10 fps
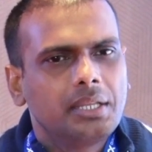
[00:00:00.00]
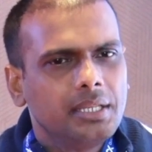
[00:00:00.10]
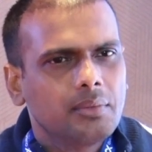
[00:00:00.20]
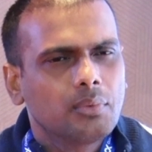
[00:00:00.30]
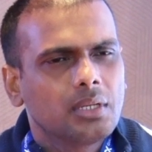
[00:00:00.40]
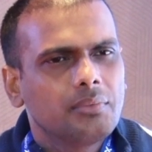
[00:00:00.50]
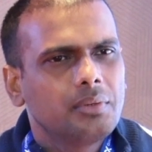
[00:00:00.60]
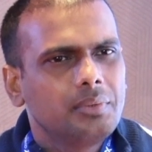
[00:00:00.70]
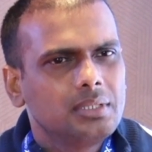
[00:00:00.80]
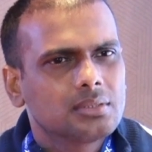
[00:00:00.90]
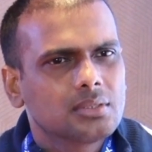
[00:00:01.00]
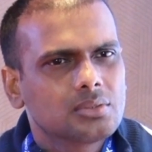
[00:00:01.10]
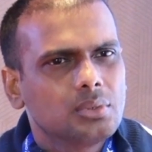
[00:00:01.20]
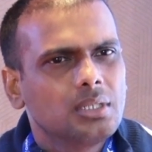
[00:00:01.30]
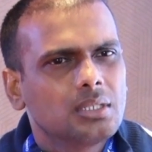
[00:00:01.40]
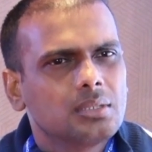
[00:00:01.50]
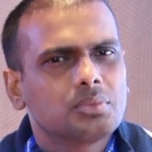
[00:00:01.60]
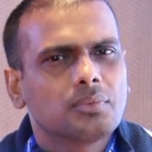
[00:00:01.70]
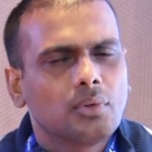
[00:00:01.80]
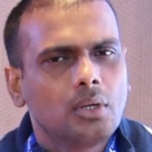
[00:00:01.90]
attaining whatever we discussed today in
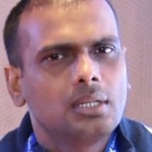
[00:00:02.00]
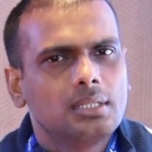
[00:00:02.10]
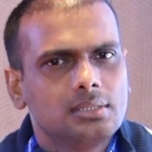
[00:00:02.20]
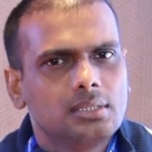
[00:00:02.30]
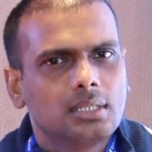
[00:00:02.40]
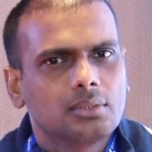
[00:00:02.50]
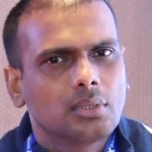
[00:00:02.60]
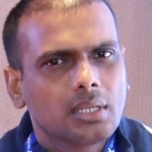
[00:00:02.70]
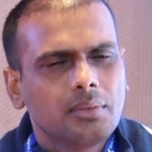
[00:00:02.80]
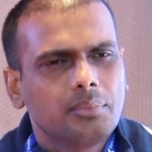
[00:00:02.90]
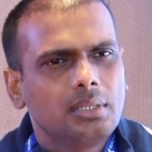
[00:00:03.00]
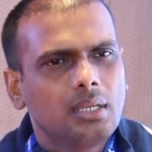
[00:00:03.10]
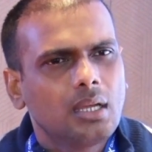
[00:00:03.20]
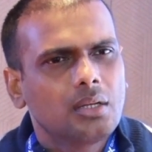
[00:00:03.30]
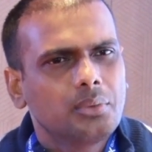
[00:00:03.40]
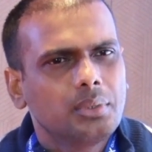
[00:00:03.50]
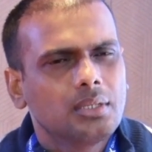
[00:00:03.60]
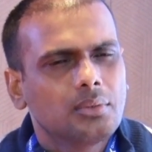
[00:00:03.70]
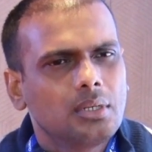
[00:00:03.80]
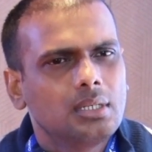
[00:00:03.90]
terms of quality engineering. So again, we are
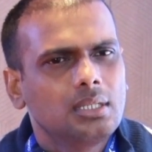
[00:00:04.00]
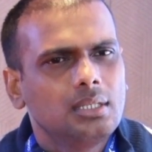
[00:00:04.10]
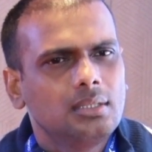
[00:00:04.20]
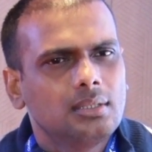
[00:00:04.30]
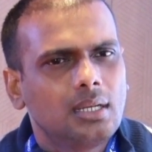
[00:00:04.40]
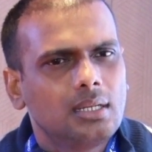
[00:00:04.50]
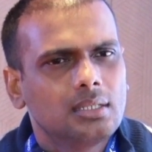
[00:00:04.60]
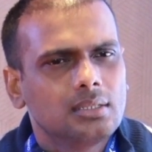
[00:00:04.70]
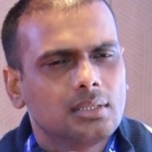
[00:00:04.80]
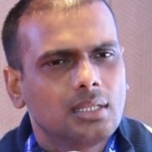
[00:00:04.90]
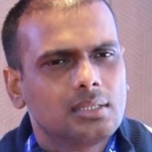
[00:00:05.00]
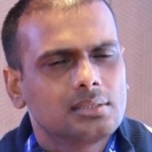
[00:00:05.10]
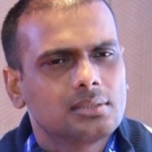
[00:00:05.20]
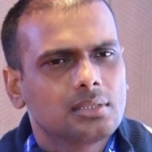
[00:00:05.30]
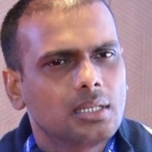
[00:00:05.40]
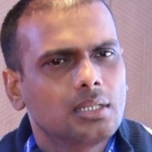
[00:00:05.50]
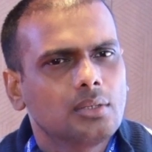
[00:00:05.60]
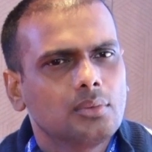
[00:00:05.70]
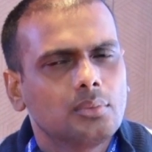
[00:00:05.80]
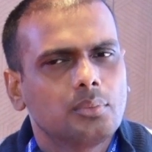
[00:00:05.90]
doing quality analysis right
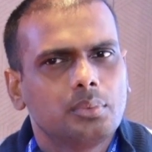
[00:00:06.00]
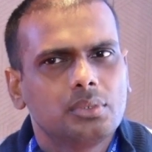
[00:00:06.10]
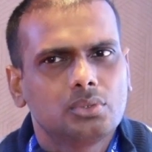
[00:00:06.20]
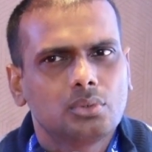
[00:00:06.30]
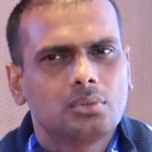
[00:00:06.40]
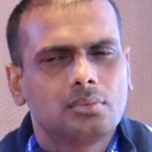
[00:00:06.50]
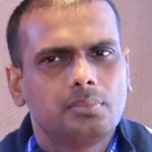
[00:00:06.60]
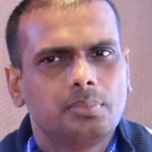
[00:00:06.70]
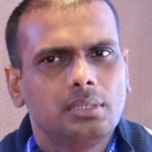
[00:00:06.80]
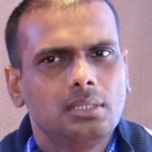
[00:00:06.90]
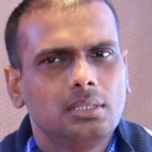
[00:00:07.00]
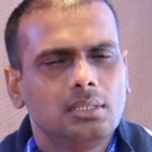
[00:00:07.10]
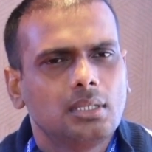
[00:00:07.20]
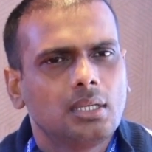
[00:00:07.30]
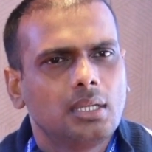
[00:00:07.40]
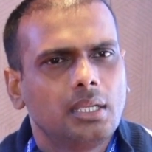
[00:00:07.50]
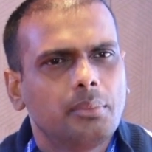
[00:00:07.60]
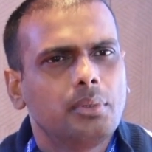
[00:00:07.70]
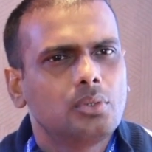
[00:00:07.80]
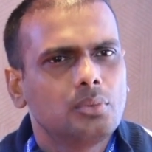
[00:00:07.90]
now. We should be
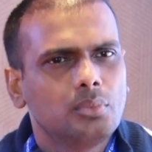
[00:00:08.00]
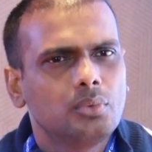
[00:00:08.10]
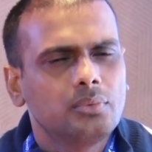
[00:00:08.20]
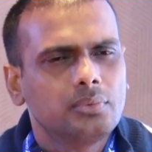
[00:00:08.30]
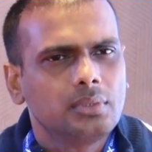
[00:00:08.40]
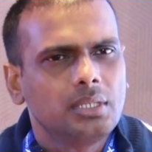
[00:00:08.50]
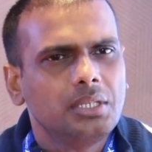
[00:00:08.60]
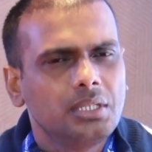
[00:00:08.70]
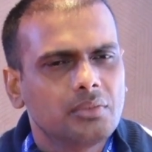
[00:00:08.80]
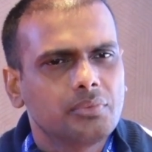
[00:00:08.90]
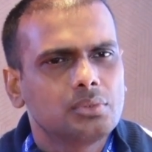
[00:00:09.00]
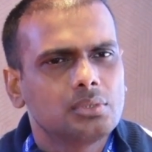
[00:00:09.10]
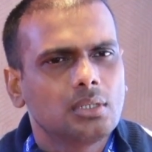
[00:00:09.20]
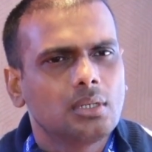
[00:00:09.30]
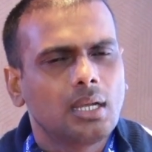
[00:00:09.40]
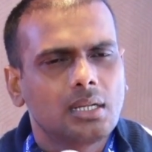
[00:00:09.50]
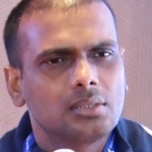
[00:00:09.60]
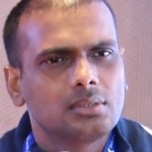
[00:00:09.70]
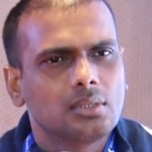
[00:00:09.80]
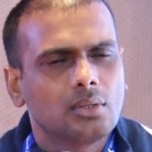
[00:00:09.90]
able to move in near future, at
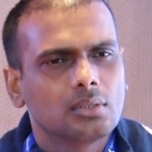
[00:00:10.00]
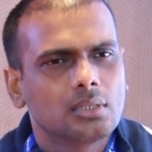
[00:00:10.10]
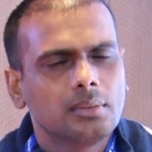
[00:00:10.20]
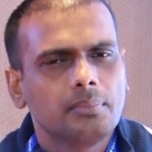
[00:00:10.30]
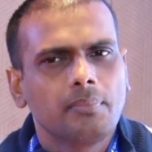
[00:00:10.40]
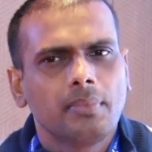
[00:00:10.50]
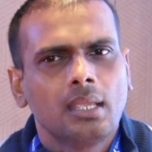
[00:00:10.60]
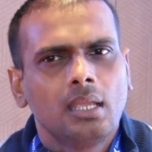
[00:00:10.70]
least in long term,